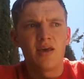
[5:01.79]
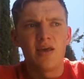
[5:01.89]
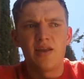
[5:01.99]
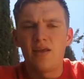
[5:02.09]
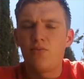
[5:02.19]

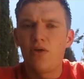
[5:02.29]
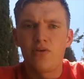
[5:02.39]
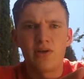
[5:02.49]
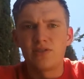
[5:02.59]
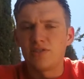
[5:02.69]
And
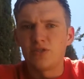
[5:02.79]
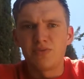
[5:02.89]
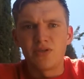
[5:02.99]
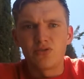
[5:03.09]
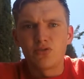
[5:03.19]
whether it's a
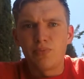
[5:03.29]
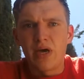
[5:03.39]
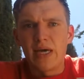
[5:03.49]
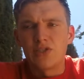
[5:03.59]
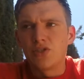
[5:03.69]
spiritual
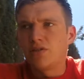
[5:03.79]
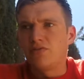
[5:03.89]
passion